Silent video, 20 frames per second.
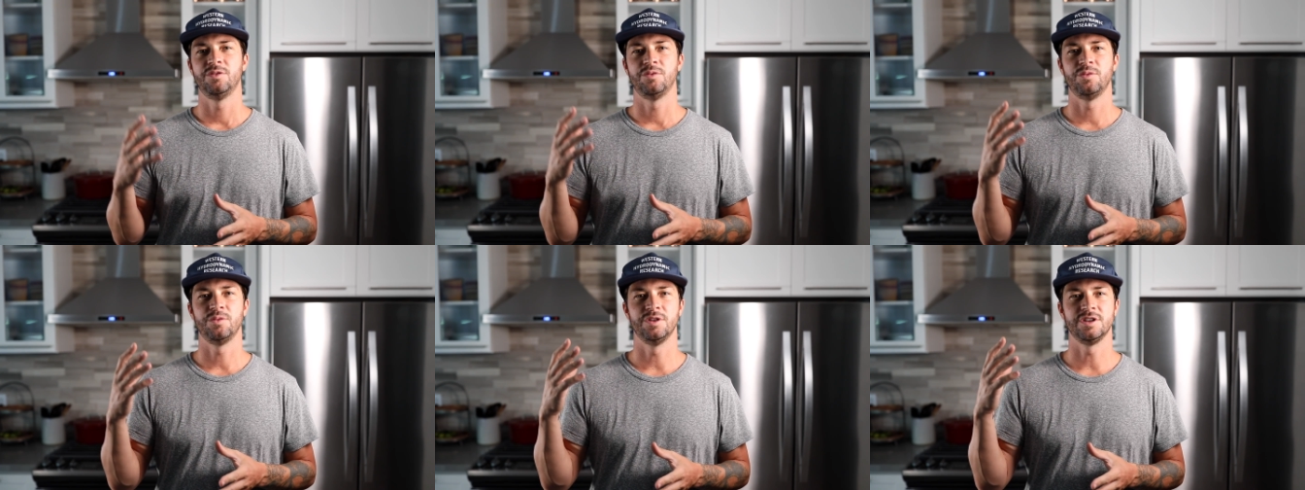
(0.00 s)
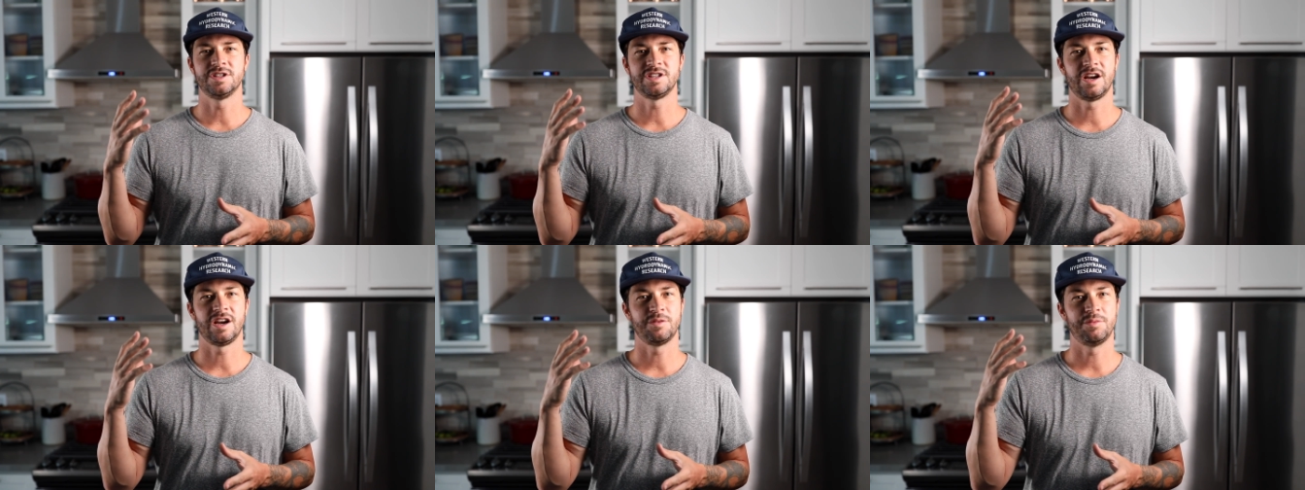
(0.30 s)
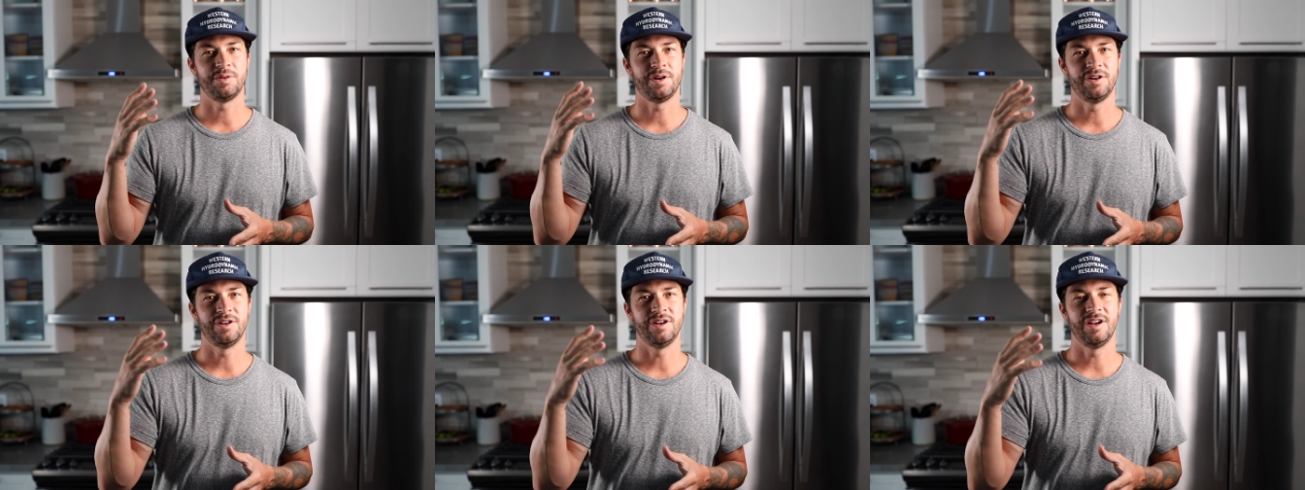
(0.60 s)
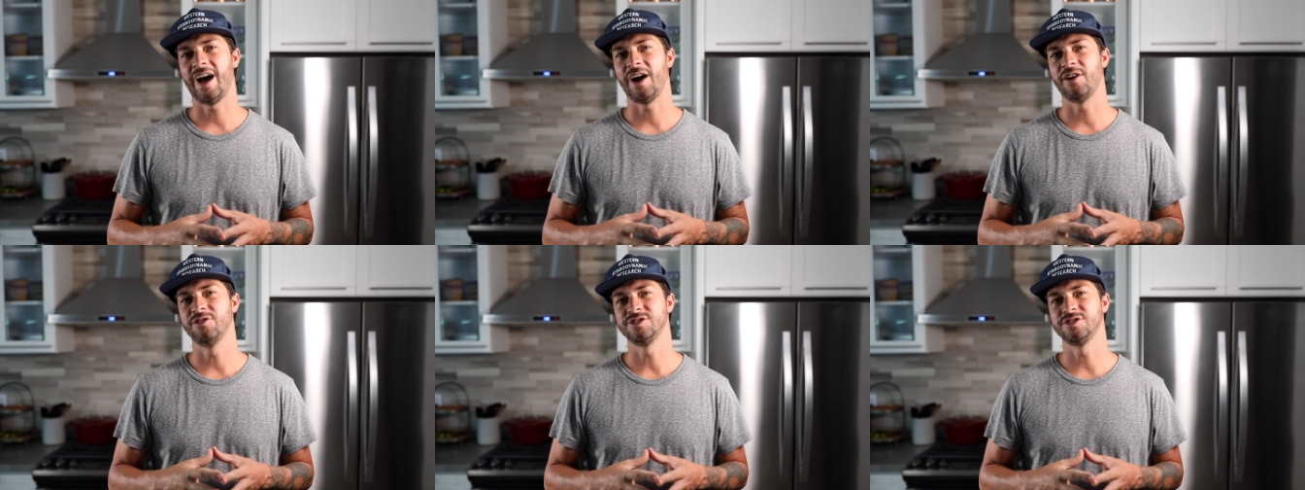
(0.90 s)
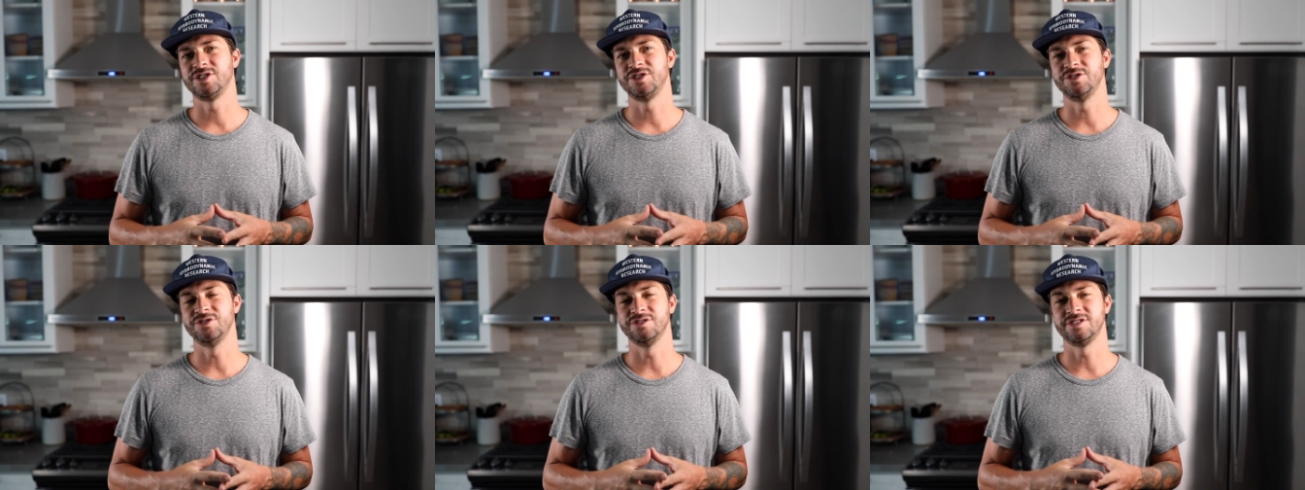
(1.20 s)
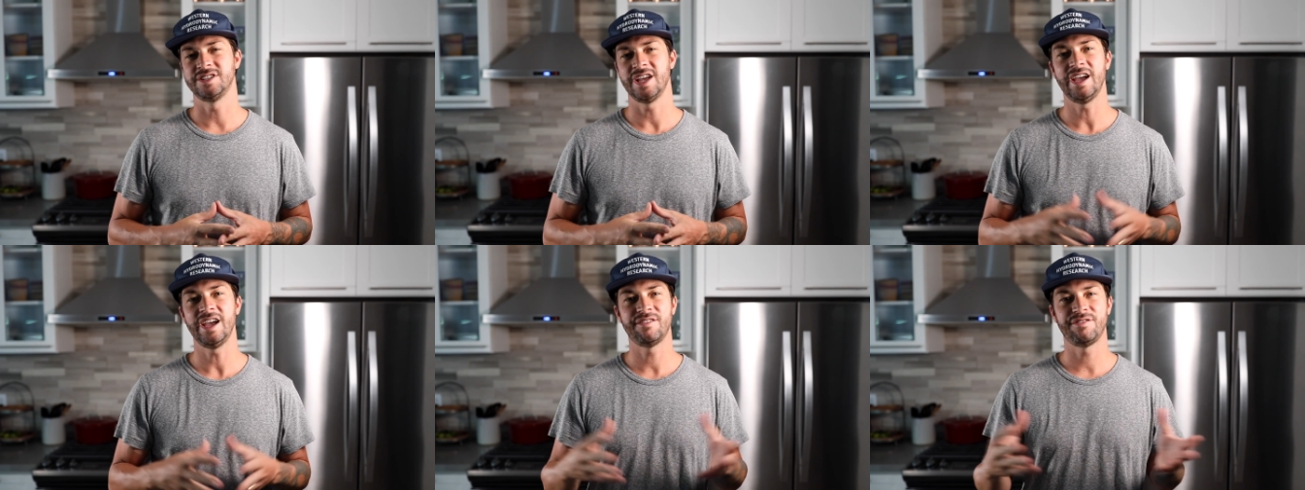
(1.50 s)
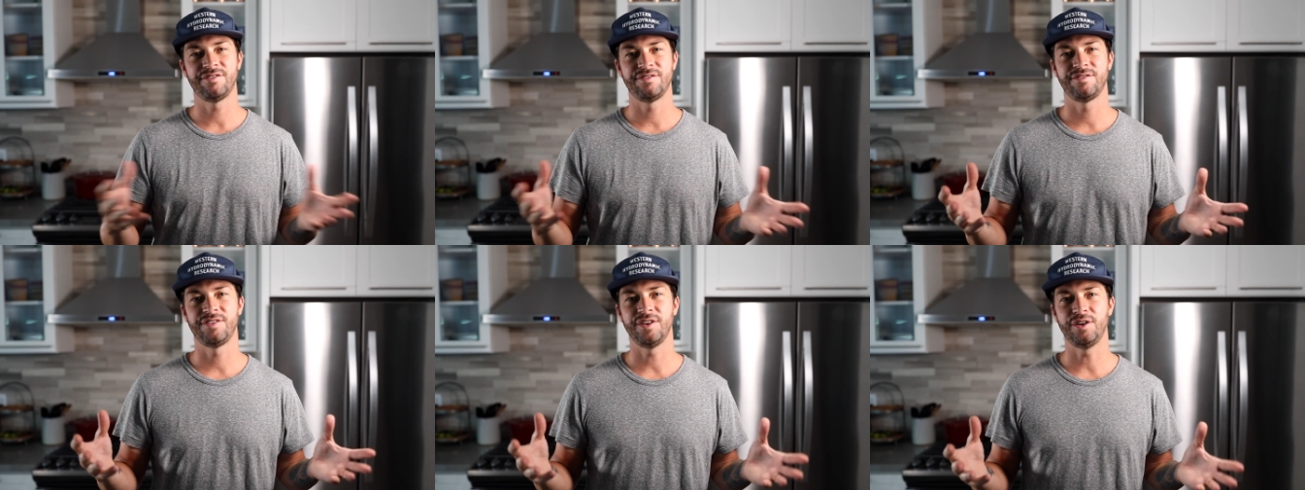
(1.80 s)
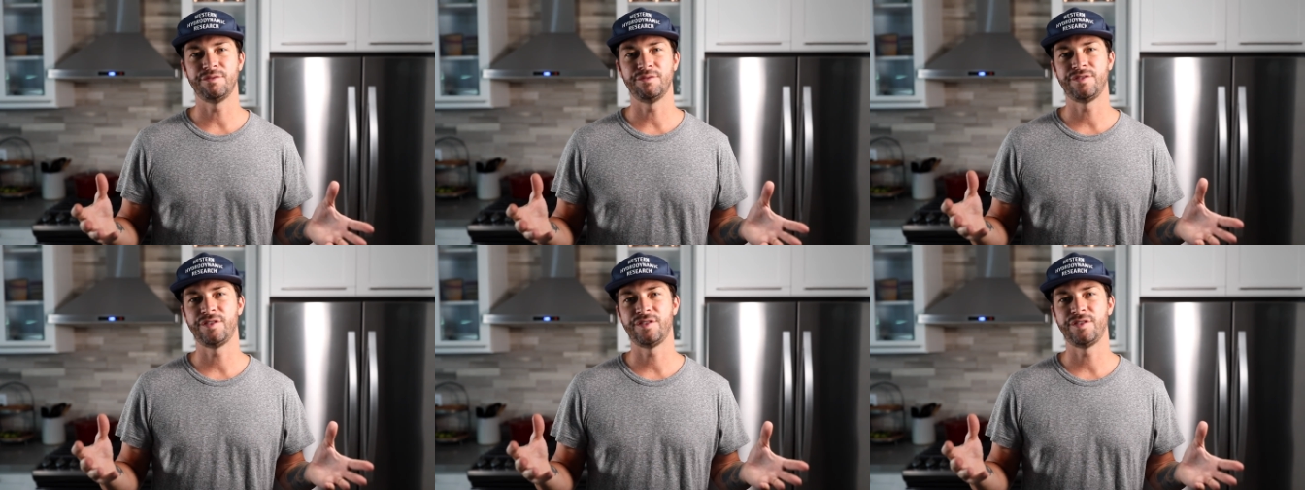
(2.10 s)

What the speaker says: We're gonna talk about how to take film